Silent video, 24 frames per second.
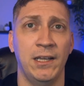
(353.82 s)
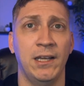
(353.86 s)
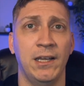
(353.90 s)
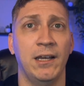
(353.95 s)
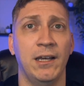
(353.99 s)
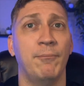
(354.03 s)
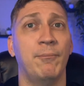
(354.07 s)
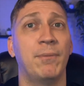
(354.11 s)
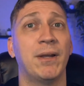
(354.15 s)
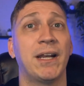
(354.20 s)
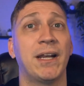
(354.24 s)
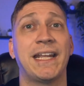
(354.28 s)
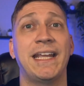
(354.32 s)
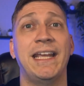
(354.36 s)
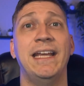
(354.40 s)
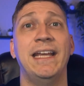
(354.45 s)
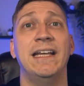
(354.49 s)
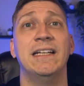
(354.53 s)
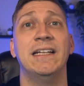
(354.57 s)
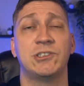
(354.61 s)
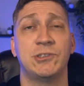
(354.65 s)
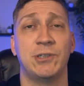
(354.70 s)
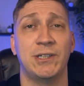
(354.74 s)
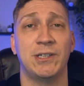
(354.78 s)
But I
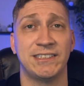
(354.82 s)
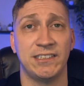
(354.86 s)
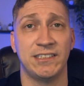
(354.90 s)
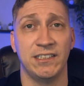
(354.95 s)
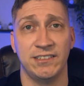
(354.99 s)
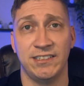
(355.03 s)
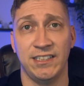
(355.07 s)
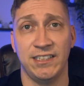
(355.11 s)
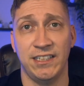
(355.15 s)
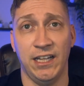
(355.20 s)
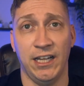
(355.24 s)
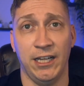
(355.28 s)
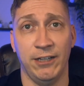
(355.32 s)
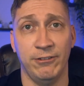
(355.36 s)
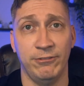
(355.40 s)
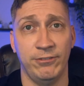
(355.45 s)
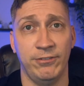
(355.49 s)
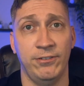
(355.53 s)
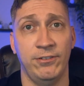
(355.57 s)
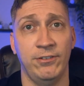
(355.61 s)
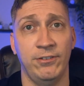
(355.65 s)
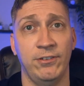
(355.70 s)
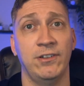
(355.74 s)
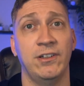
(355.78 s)
can't stress this enough.
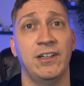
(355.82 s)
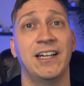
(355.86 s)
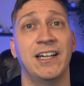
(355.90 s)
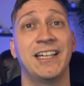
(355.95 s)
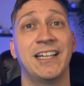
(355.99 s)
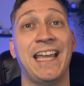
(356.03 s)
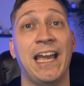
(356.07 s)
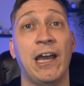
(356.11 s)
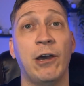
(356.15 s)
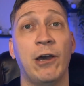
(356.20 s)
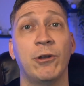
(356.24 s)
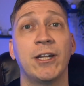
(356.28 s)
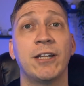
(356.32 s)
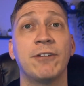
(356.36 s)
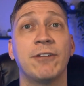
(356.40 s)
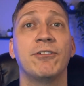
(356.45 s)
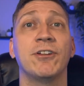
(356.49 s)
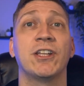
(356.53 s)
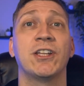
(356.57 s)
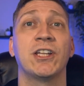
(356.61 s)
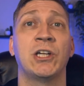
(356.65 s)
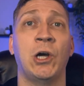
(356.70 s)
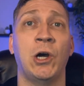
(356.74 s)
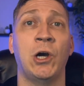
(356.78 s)
Accounting for
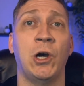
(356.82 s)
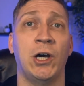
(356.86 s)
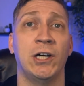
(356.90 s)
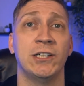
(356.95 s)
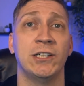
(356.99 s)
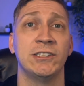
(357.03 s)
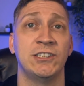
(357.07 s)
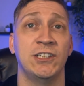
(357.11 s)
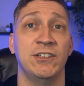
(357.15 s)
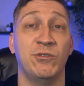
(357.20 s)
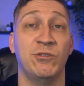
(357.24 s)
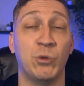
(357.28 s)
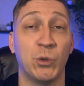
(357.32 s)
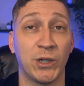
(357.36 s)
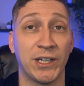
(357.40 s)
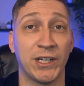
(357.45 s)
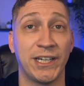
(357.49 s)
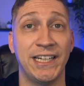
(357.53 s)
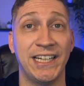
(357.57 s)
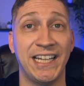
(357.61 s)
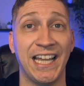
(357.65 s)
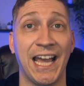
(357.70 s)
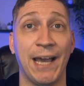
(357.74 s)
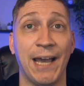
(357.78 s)
the cost of
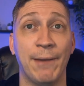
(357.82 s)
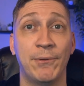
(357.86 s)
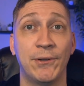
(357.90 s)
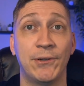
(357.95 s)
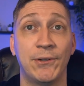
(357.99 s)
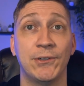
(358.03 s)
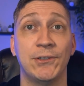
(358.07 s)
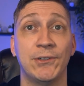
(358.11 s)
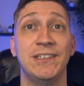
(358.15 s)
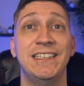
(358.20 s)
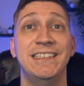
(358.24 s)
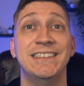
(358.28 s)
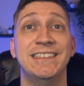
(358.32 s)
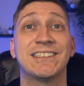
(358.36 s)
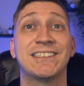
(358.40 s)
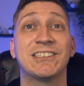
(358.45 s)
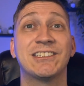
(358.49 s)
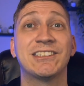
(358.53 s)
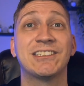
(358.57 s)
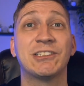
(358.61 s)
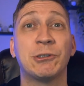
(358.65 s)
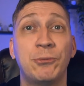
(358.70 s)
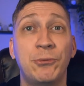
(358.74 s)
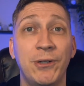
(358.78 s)
working capital is
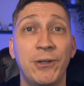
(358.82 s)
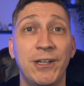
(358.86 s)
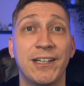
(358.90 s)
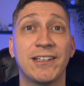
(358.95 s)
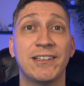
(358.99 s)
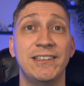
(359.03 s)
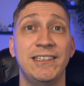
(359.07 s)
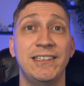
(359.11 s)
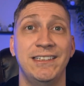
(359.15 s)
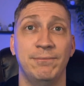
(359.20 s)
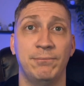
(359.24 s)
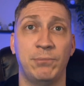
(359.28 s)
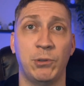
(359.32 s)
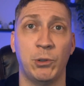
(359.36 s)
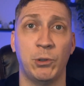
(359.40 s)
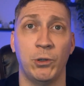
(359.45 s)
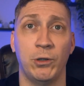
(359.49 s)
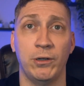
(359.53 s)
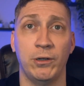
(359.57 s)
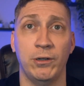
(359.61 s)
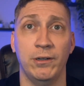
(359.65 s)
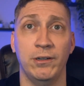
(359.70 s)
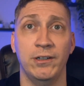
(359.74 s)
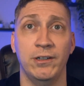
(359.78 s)
critically
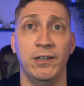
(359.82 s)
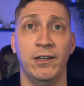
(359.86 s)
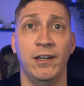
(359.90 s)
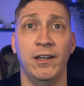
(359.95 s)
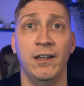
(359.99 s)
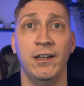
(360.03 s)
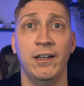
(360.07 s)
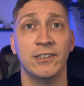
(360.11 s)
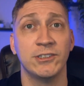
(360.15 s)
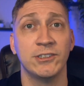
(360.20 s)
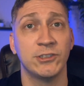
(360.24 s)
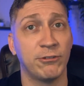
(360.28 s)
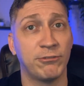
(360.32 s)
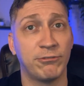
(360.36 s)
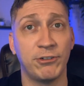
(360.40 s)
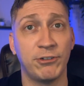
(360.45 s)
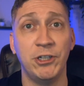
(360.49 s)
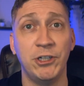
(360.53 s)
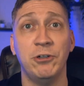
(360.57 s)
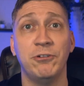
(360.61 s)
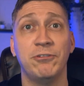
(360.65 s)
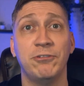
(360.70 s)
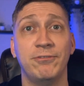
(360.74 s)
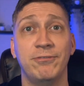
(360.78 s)
important. So
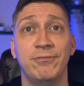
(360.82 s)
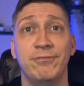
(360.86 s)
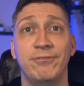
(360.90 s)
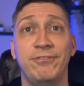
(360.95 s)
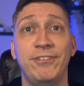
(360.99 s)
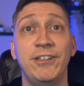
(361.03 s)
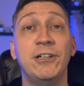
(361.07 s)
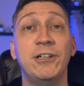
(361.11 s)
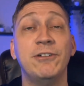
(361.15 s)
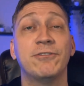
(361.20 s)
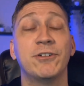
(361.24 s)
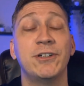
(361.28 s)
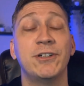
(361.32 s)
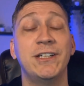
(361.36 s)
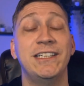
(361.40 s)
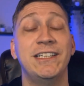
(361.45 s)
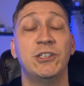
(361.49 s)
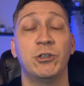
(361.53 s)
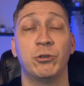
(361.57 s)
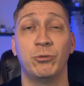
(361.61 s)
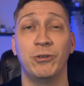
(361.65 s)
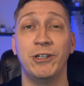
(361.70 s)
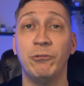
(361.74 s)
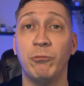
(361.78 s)
feel free to
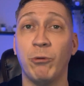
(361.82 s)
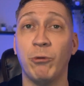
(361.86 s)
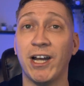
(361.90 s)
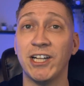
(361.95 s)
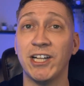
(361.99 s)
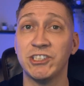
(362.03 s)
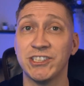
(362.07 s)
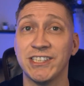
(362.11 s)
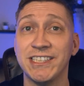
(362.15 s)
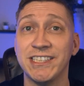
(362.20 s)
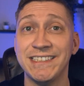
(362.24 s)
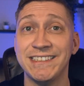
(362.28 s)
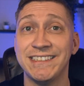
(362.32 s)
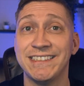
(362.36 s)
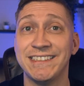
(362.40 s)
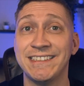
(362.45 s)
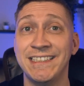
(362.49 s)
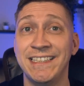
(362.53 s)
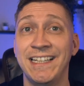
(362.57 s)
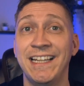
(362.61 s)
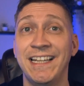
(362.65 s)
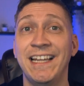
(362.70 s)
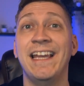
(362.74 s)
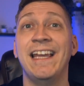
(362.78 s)
rewatch this
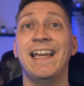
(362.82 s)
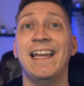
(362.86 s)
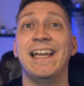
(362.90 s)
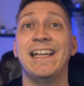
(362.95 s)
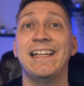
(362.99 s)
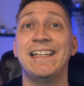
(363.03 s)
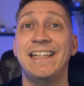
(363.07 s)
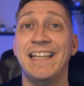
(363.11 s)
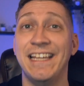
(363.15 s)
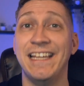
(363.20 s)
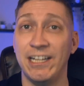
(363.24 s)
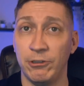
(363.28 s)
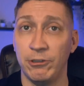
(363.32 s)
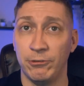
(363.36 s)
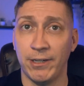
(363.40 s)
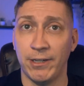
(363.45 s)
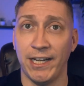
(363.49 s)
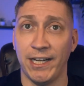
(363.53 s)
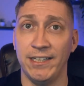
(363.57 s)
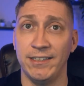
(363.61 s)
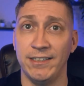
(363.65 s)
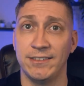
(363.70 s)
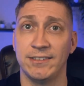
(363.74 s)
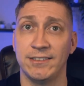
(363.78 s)
and get it
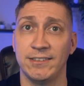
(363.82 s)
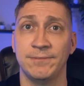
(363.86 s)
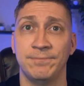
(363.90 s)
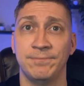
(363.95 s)
right.